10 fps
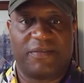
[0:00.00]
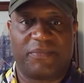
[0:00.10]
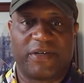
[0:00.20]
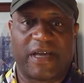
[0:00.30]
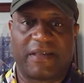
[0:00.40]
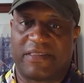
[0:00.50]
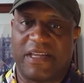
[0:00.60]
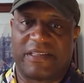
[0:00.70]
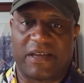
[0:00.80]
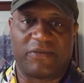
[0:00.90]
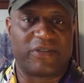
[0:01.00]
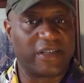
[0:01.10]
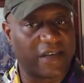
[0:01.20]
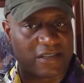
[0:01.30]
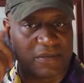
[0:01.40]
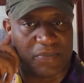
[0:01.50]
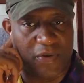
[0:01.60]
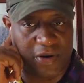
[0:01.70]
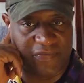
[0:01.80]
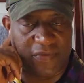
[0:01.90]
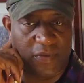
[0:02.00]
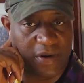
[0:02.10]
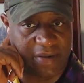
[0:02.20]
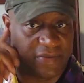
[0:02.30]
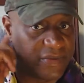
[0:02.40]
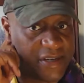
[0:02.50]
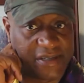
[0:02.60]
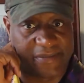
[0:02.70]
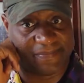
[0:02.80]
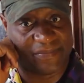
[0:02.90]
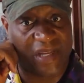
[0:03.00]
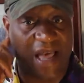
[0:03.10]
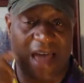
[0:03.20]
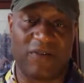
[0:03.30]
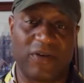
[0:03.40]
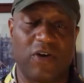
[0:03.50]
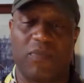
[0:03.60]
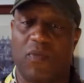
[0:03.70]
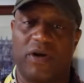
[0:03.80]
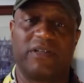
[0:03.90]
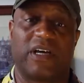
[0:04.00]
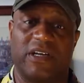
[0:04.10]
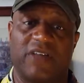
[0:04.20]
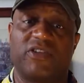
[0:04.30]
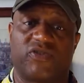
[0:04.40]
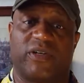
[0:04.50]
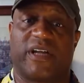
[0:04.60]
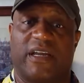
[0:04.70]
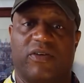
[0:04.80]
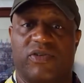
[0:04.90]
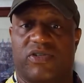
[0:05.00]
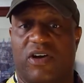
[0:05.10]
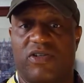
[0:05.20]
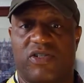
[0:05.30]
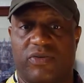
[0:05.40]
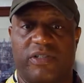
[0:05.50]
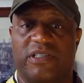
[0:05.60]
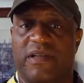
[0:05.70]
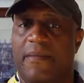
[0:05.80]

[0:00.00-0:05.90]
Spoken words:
But I think they don't think that's important for whatever reason. I don't know. But another trend I noticed also is